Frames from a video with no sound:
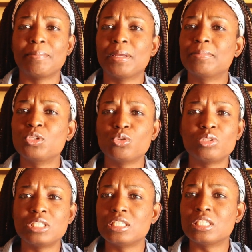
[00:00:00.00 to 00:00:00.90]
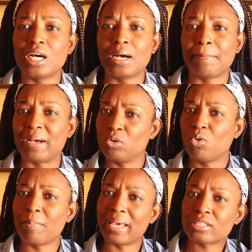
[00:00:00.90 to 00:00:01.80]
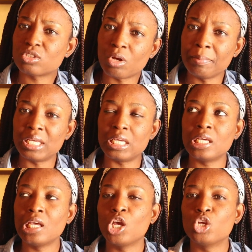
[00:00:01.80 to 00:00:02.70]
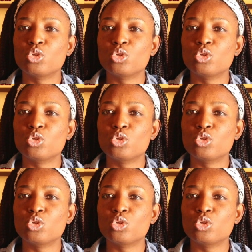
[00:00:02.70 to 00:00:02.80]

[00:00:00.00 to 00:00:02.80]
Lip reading: Maybe you did myomectomy,